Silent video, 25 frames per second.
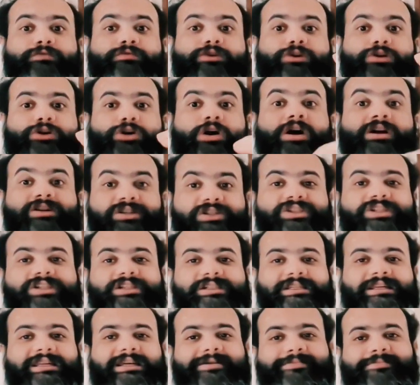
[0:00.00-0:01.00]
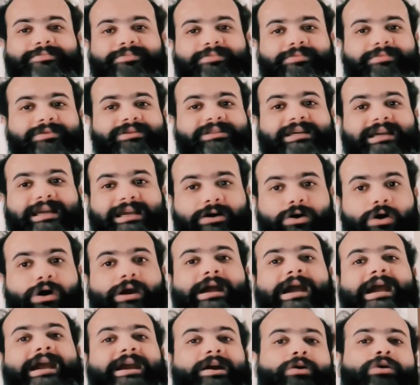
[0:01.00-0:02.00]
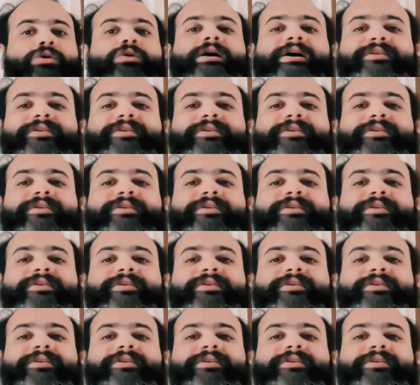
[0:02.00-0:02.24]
you will consciously say, hey,